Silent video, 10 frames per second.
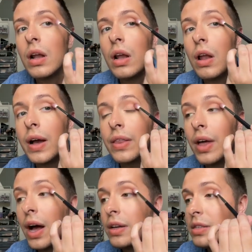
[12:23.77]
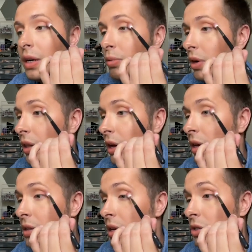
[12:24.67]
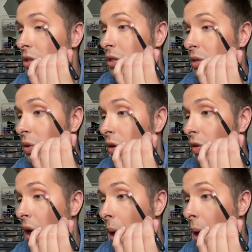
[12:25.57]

Like that. You see how pretty that is? And just sort of,